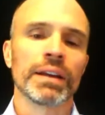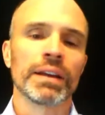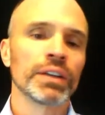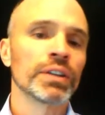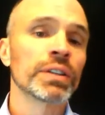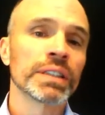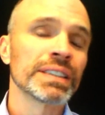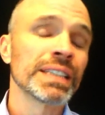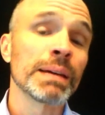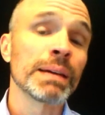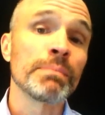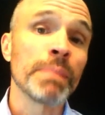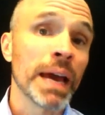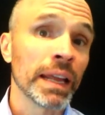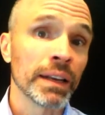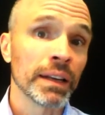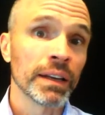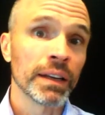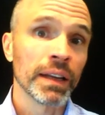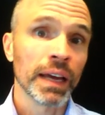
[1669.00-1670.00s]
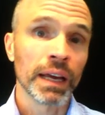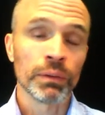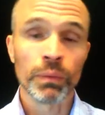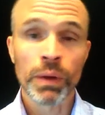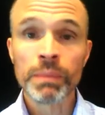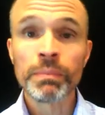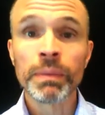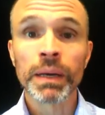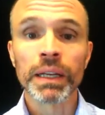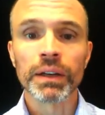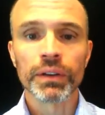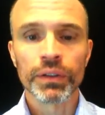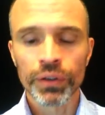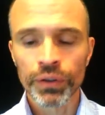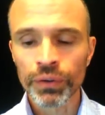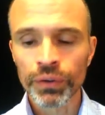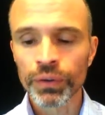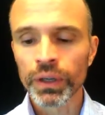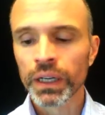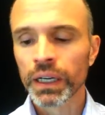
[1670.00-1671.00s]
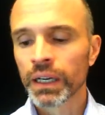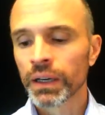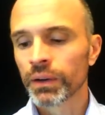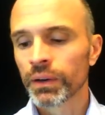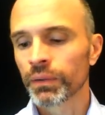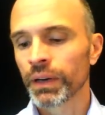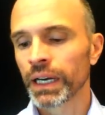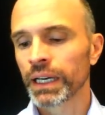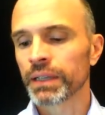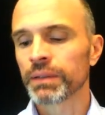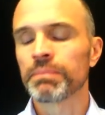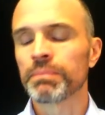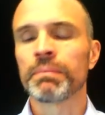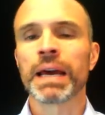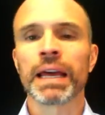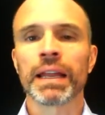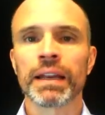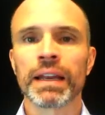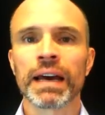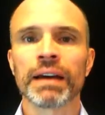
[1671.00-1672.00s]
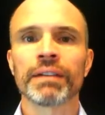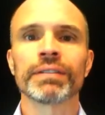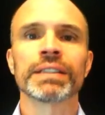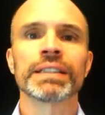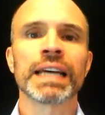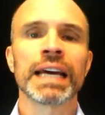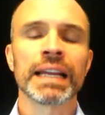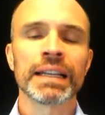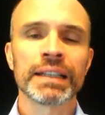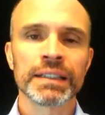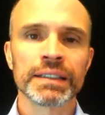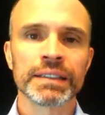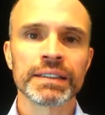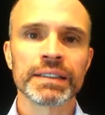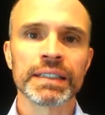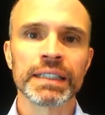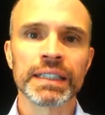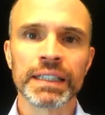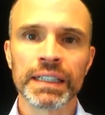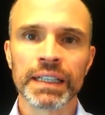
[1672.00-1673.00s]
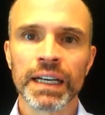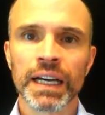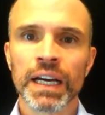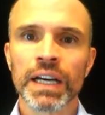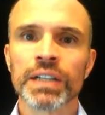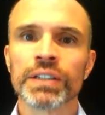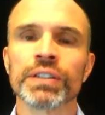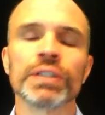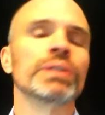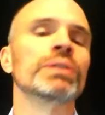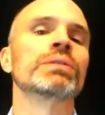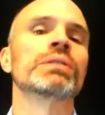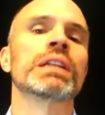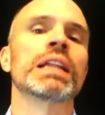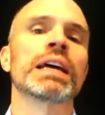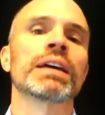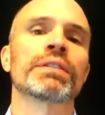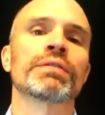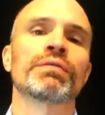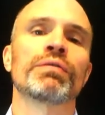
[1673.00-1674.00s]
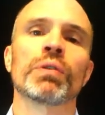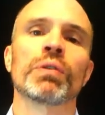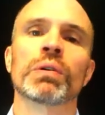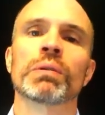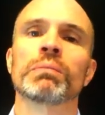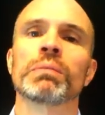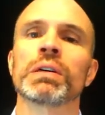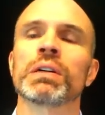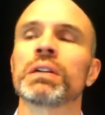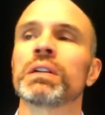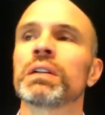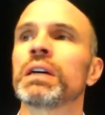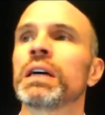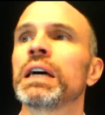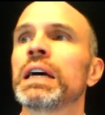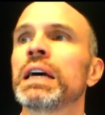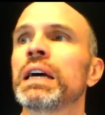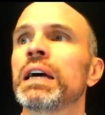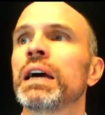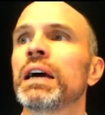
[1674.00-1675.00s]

you could say men and women too, right? Men have a tendency to use less formal,